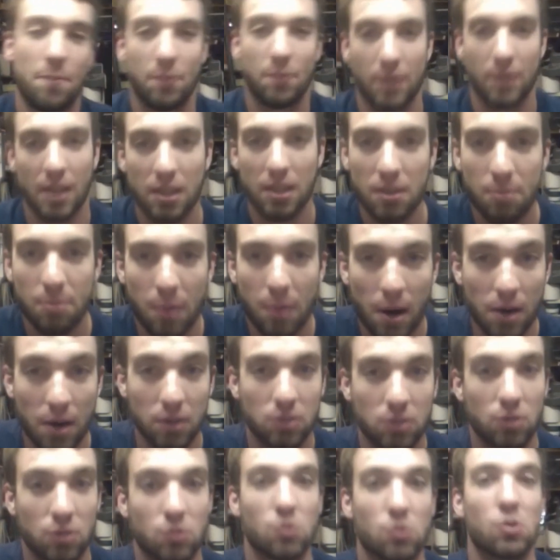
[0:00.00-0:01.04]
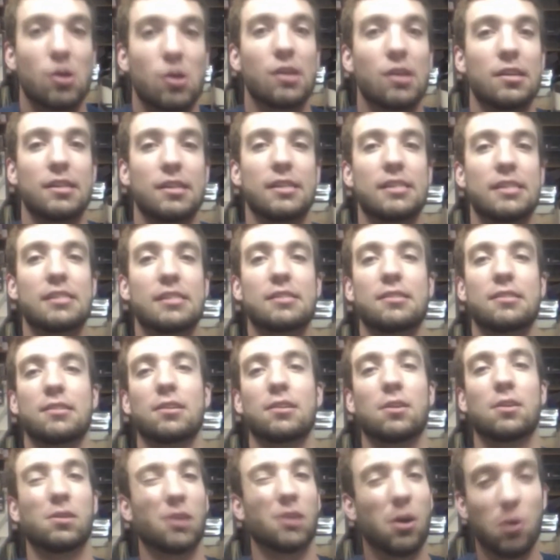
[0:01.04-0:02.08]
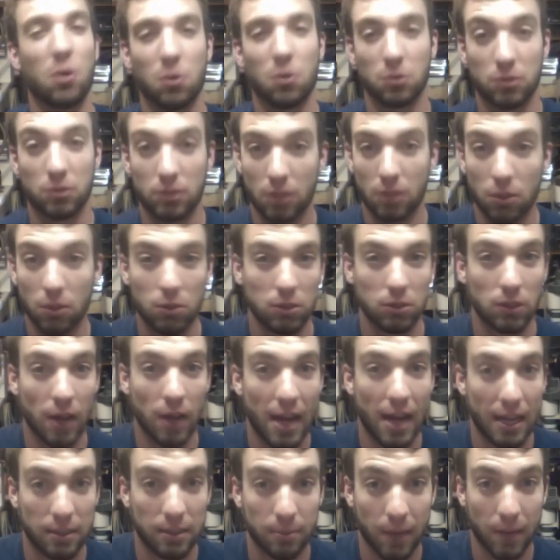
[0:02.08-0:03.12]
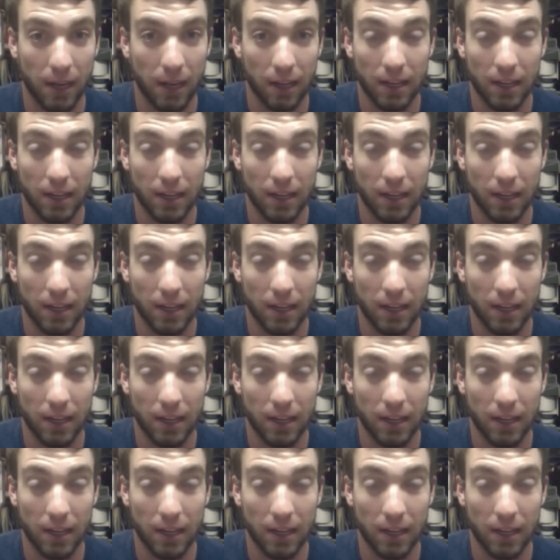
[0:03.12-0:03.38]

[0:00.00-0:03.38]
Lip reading: The other part of school is, you know, the whole social aspect.